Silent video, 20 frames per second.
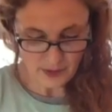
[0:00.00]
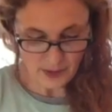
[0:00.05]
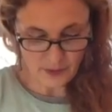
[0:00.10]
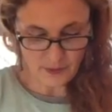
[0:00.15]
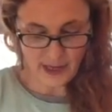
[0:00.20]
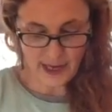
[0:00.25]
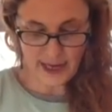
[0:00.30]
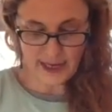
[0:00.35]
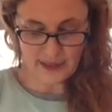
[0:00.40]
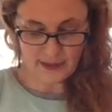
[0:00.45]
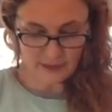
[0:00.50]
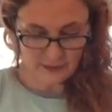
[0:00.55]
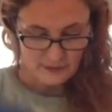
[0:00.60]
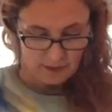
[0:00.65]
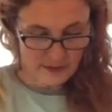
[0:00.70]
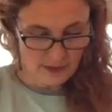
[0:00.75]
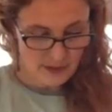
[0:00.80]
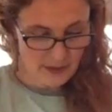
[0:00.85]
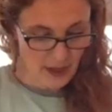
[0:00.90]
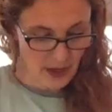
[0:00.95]
Okay,
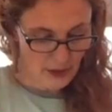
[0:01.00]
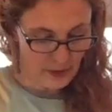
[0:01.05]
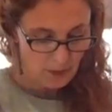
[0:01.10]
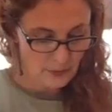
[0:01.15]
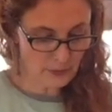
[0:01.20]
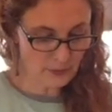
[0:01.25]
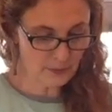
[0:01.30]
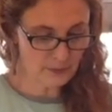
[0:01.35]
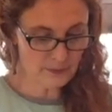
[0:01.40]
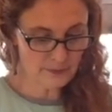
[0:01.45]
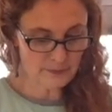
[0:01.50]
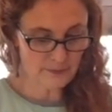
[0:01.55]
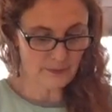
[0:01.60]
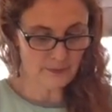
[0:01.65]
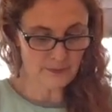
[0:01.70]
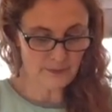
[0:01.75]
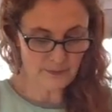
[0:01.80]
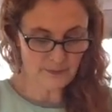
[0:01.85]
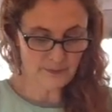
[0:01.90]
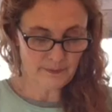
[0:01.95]
so
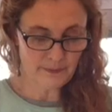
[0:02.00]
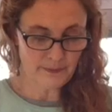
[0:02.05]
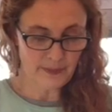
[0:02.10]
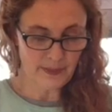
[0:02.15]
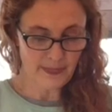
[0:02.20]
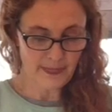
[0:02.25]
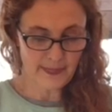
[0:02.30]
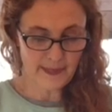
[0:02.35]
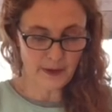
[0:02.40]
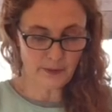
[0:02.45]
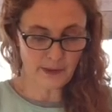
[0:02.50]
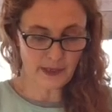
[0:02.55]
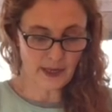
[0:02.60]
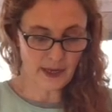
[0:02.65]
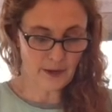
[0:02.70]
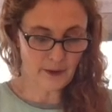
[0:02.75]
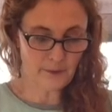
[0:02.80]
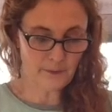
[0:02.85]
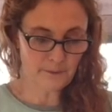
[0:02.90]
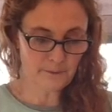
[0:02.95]
there we
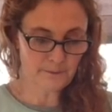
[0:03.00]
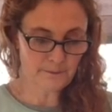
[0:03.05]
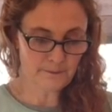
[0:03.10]
go.